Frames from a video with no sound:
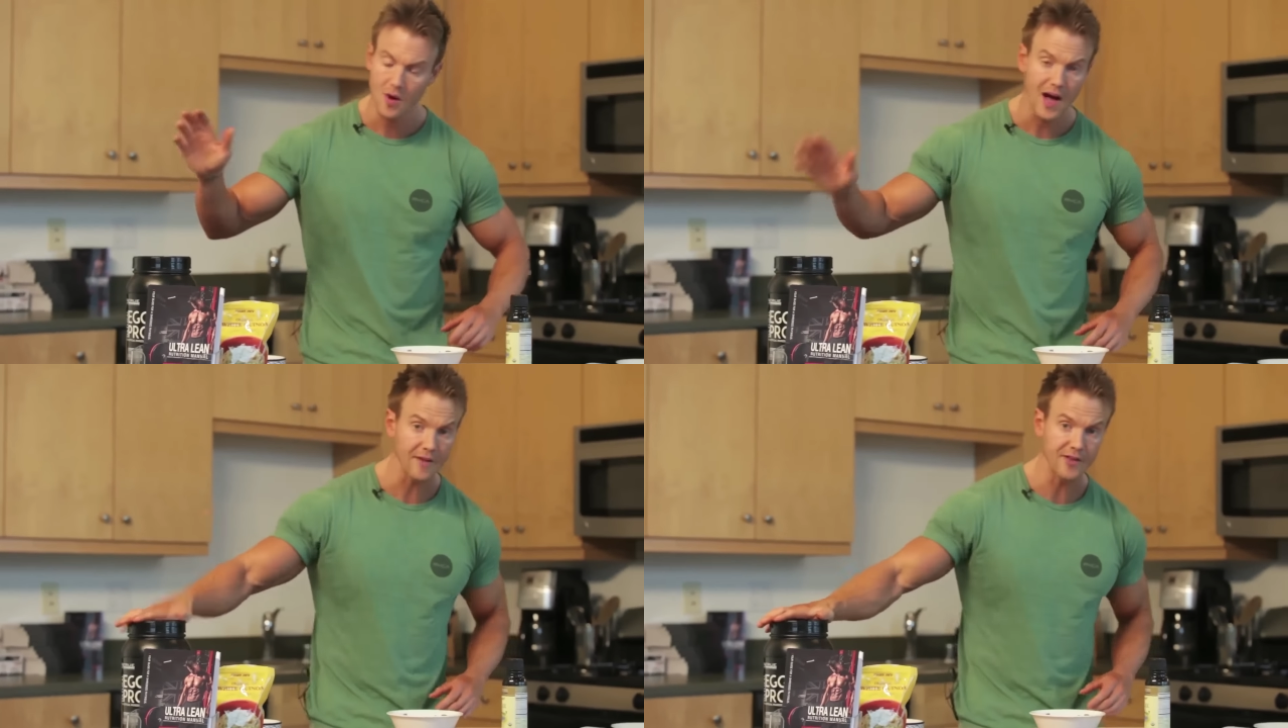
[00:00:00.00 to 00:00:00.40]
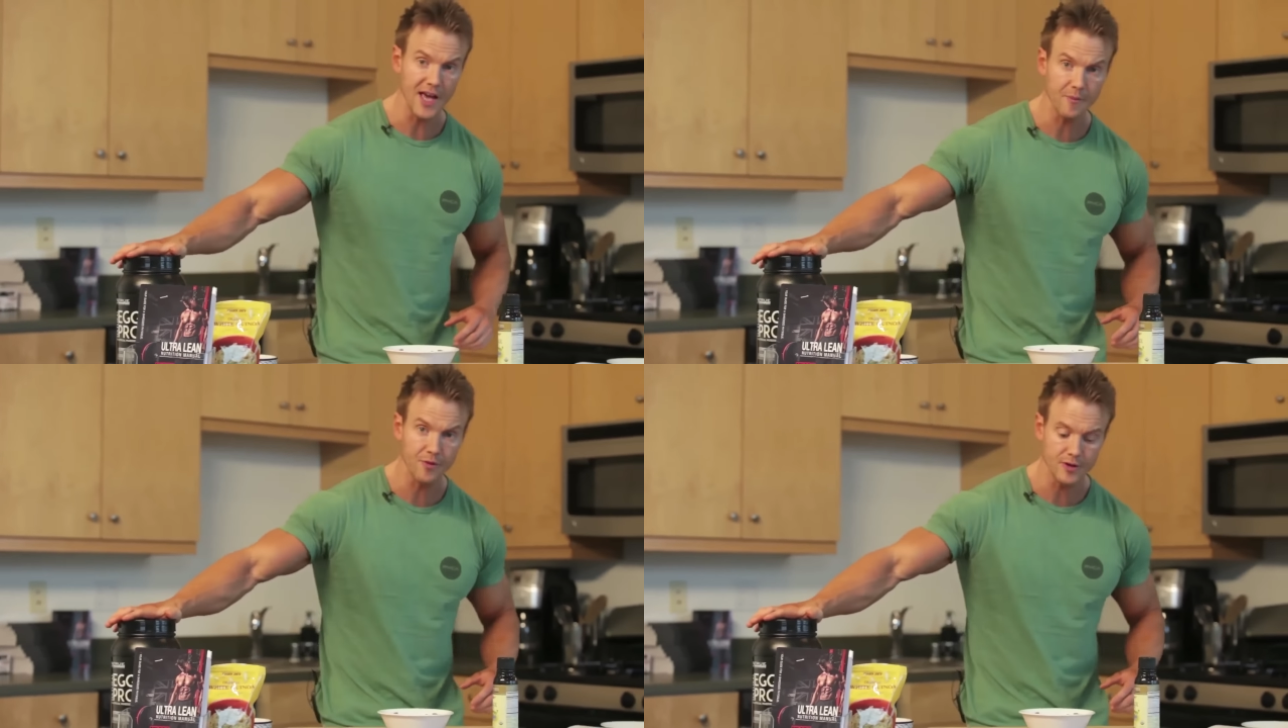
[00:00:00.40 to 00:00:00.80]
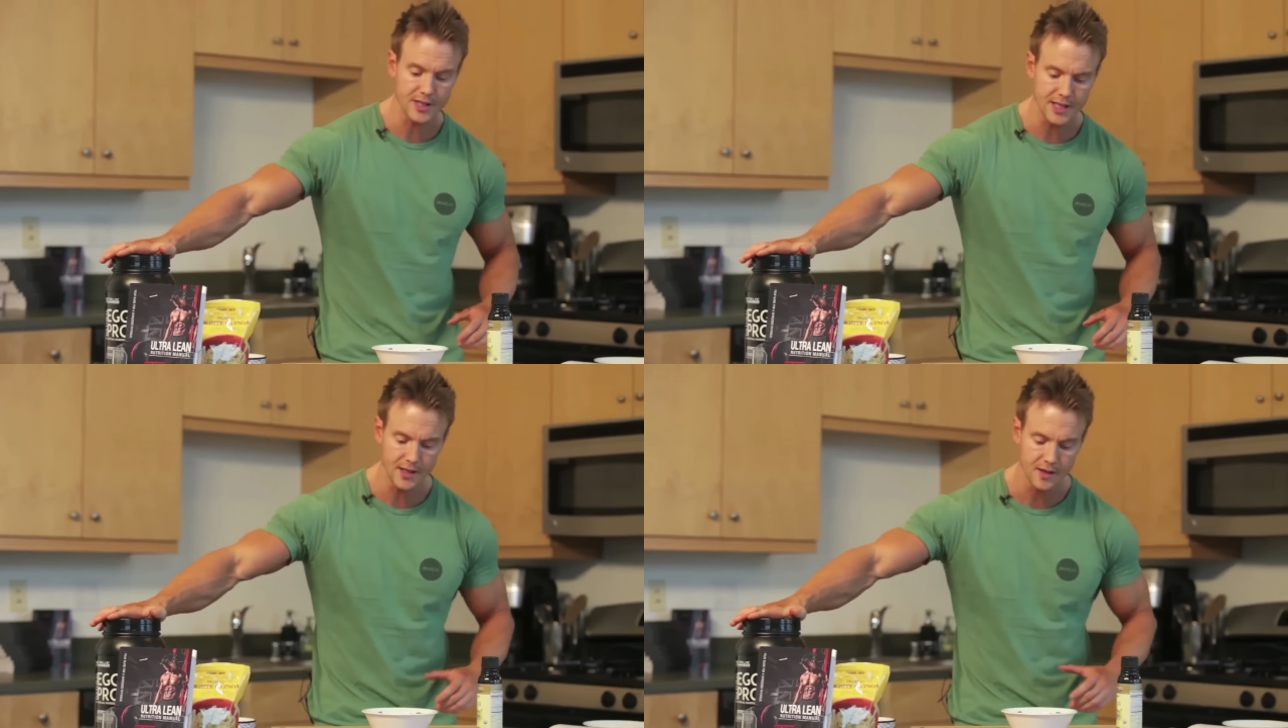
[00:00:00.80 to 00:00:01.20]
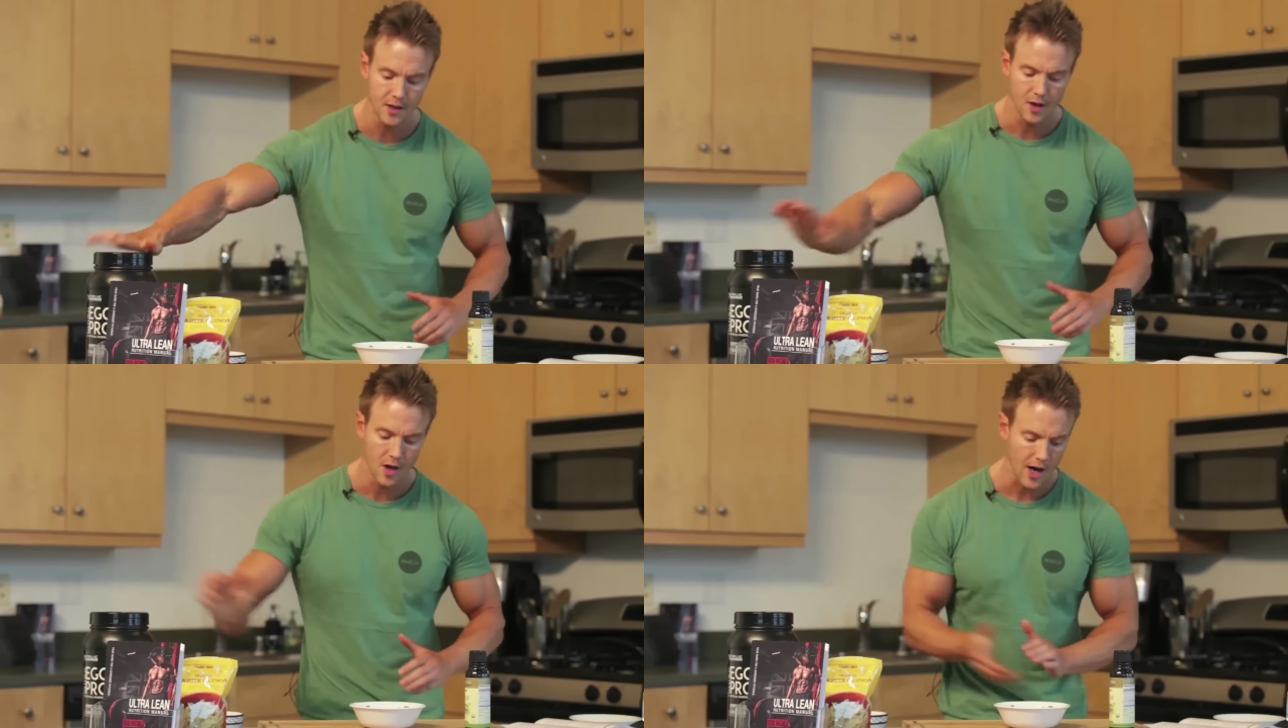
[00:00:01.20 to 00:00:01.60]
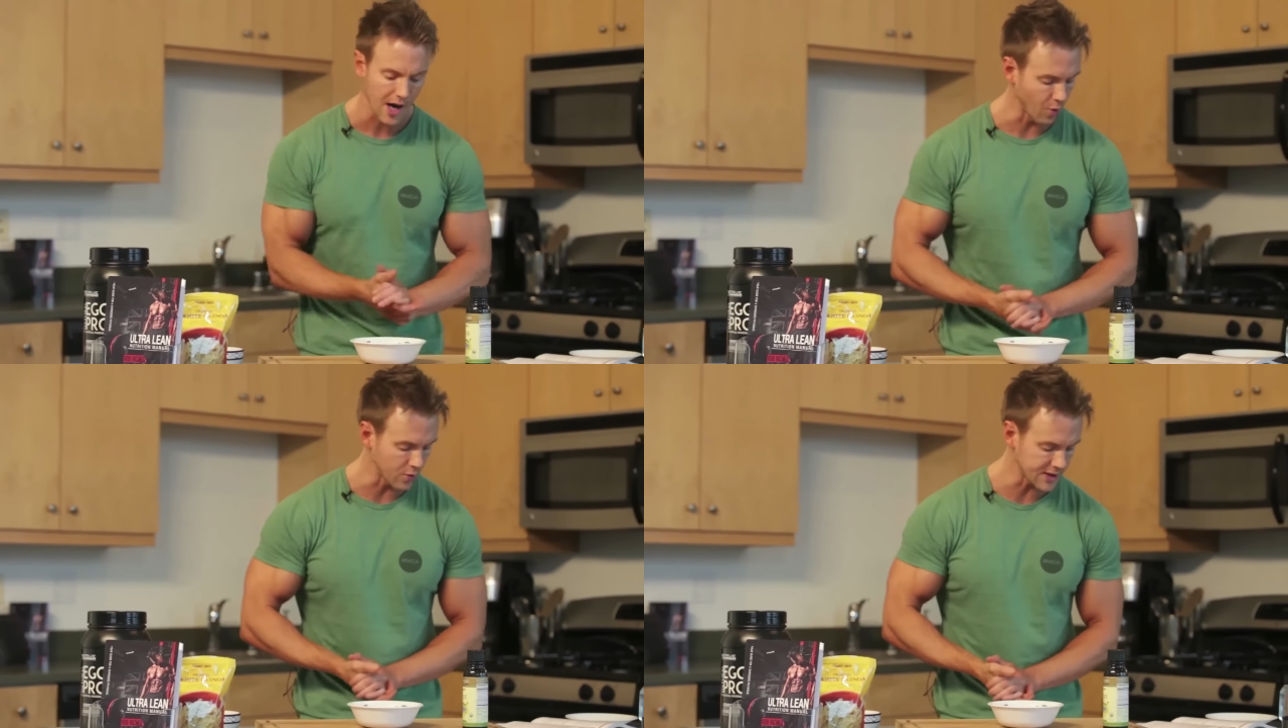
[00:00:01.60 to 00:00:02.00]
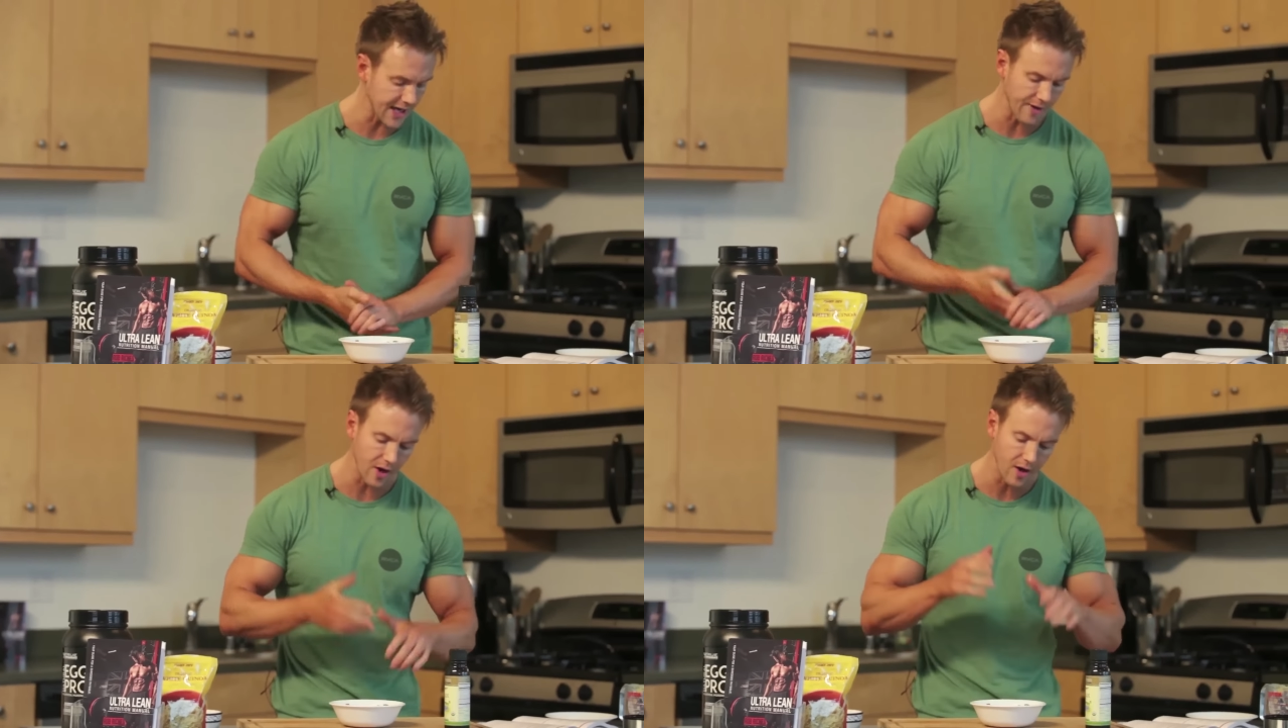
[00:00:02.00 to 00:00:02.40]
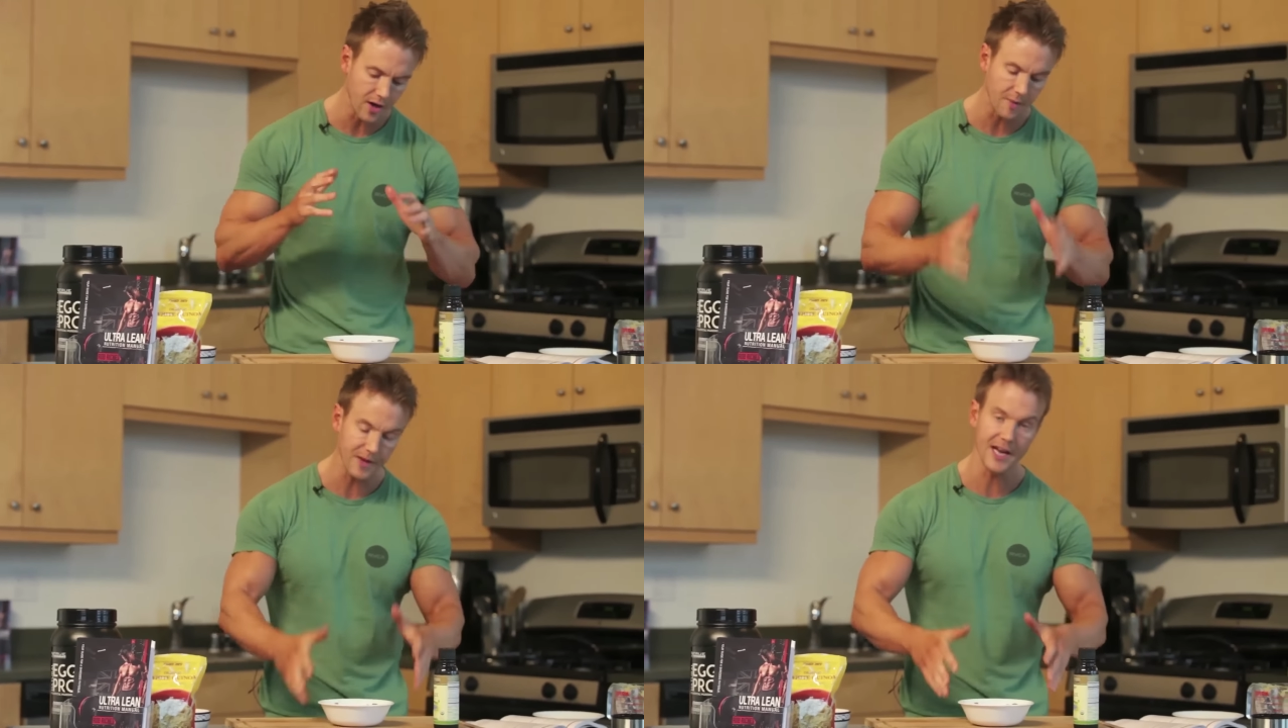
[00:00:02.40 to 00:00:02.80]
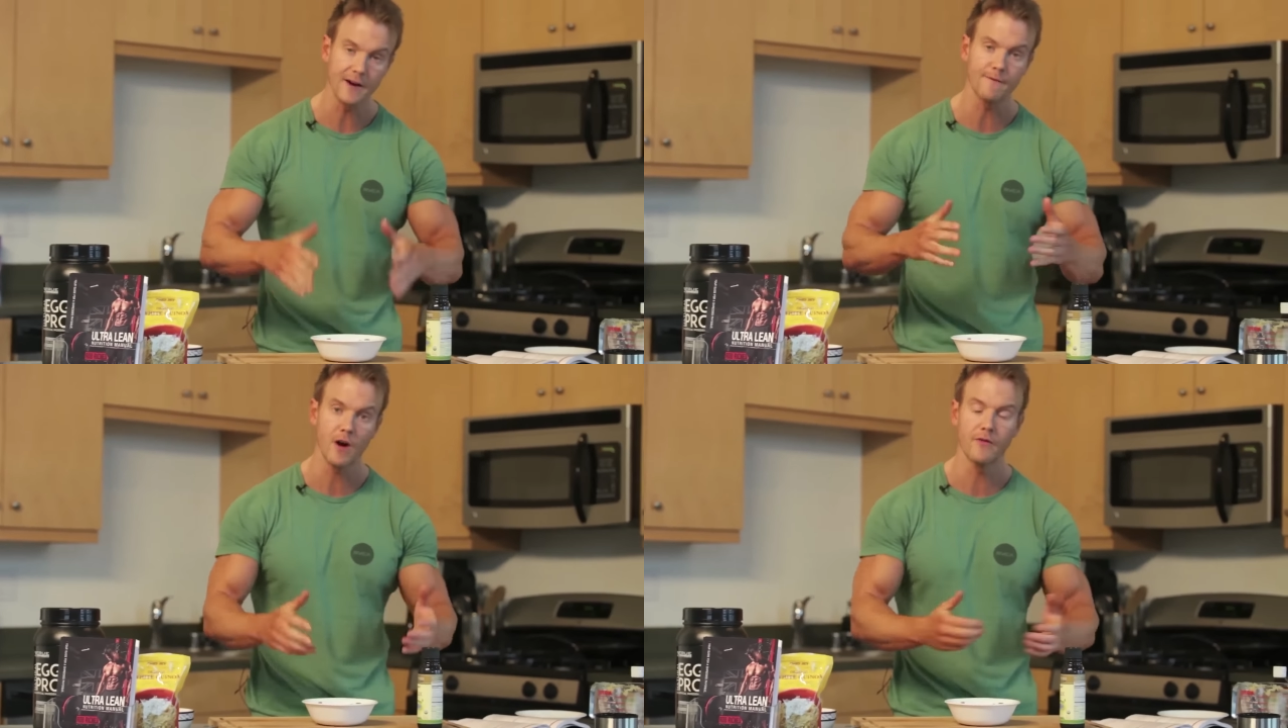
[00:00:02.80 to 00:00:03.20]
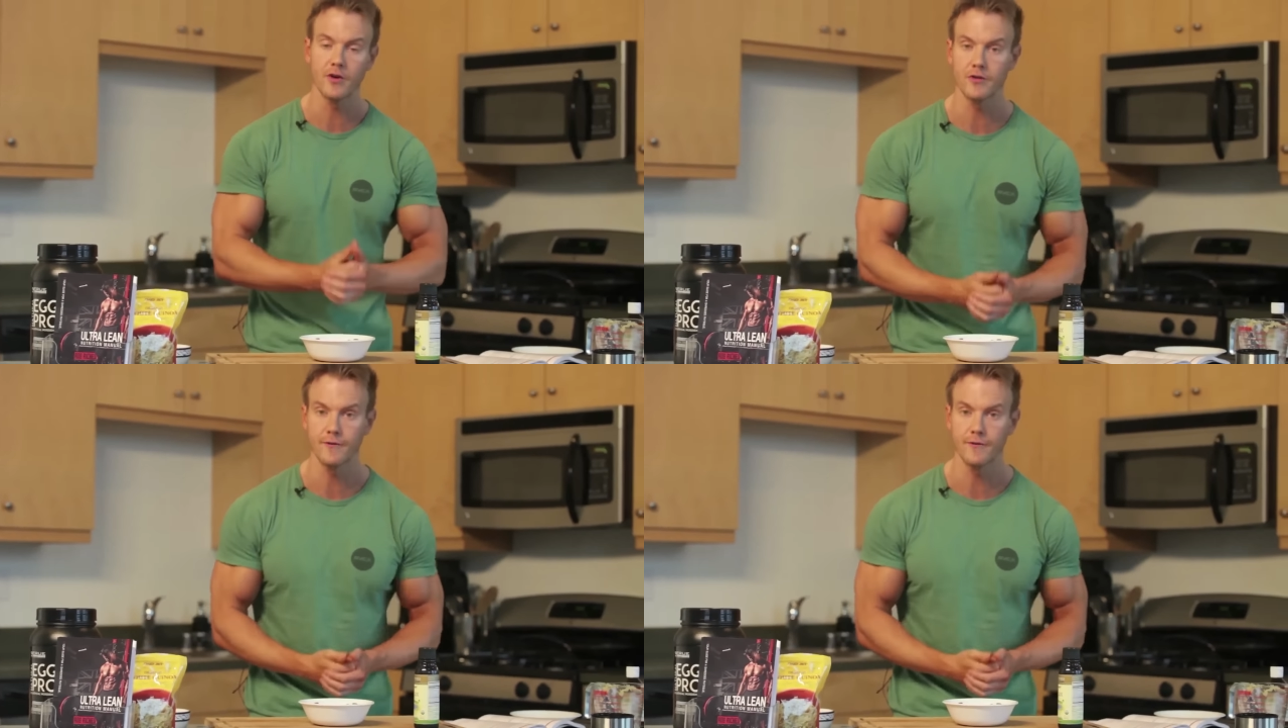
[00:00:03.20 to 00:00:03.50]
have the egg protein, and all together coming in at five hundred